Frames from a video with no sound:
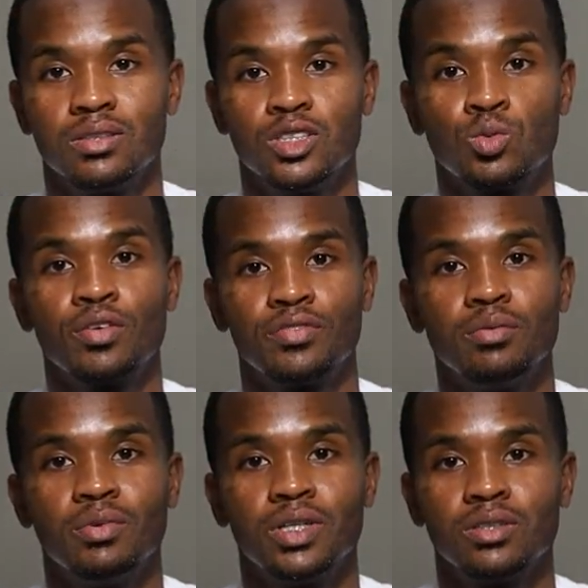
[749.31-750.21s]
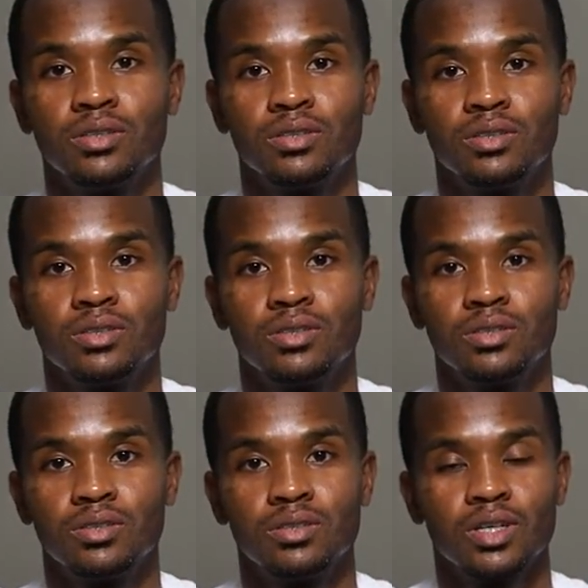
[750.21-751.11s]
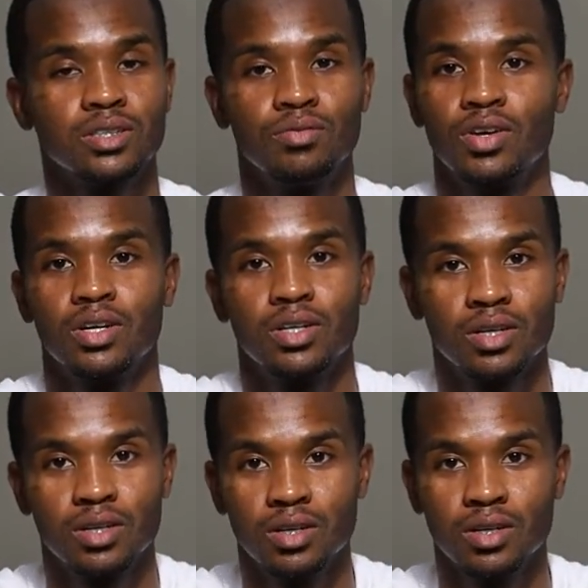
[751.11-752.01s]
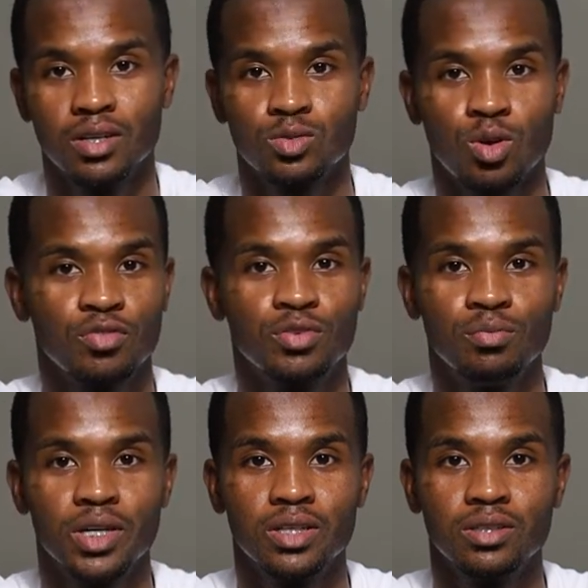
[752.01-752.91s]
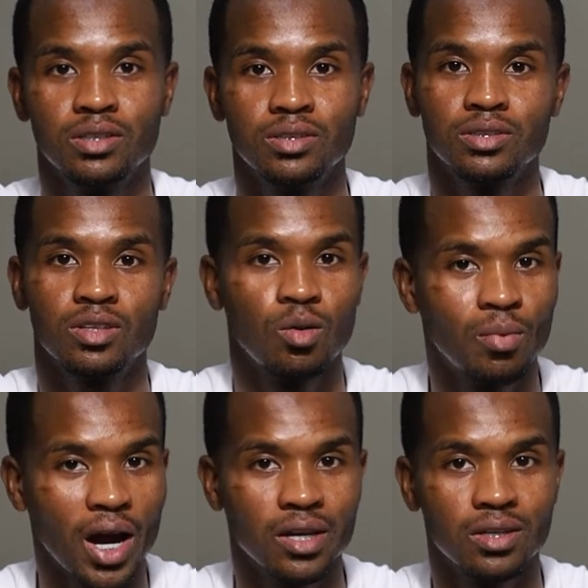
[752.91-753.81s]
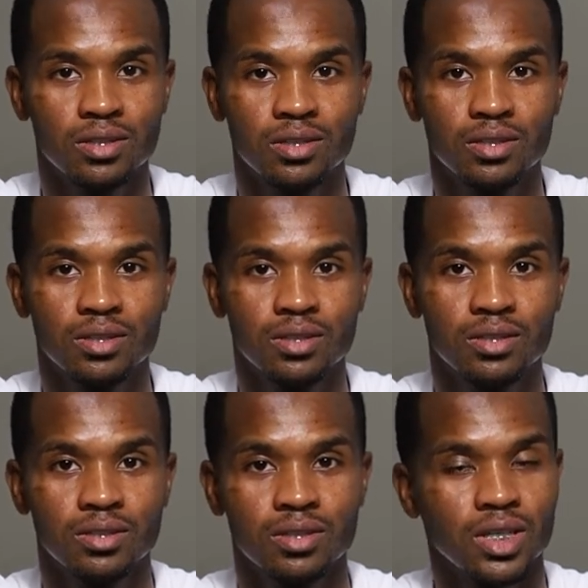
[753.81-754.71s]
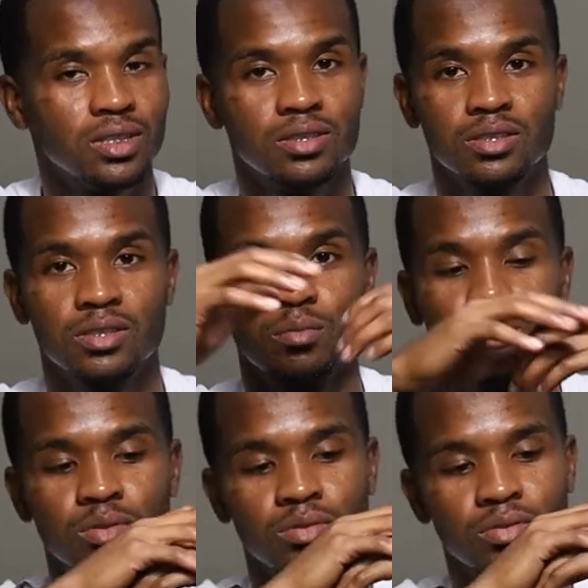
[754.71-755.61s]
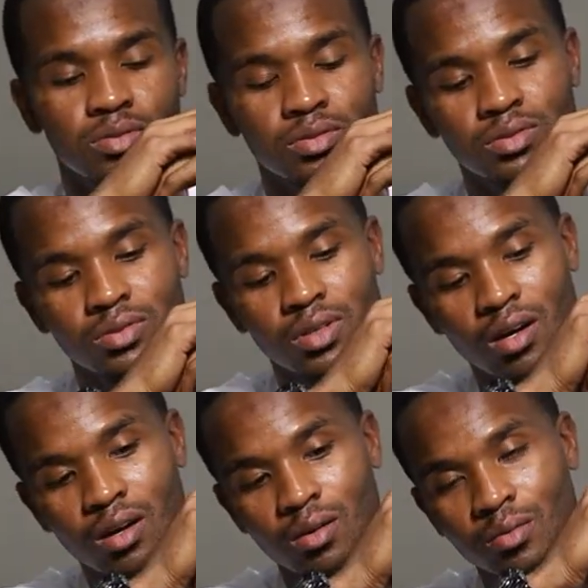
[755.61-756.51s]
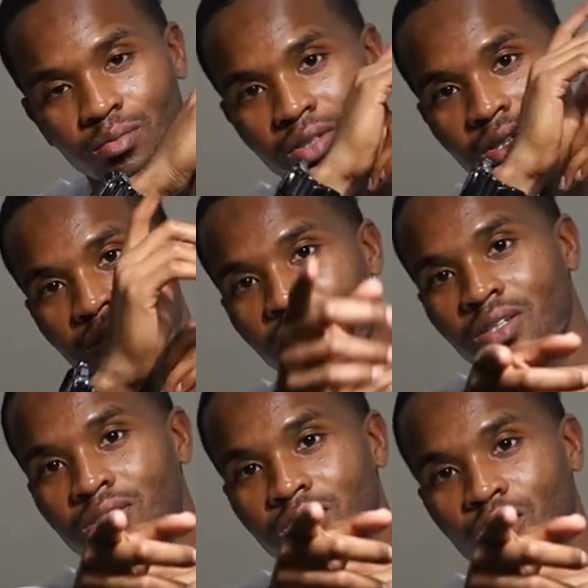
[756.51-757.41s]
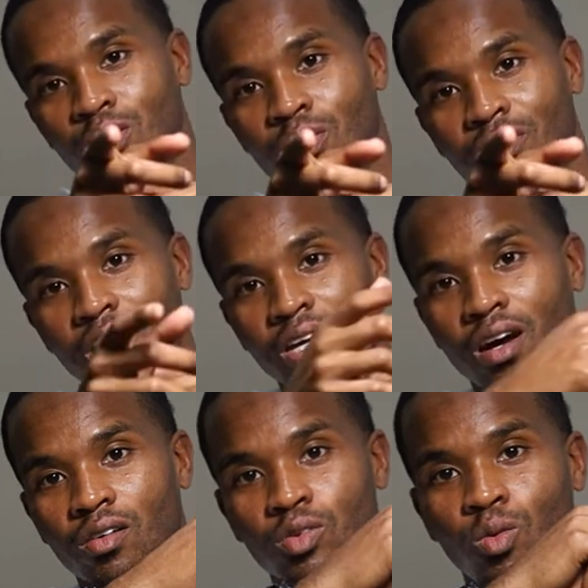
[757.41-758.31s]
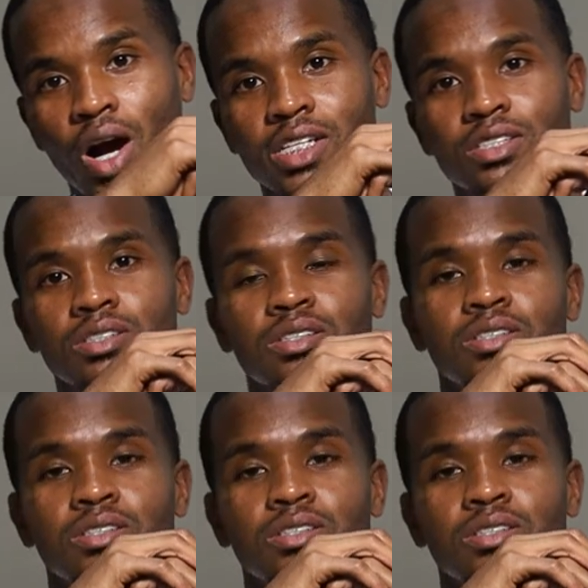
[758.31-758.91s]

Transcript: It's worth the money. That's the verdict. It's worth the money. Just go buy it. Easy and simple. Um, so, thank y'all for watching.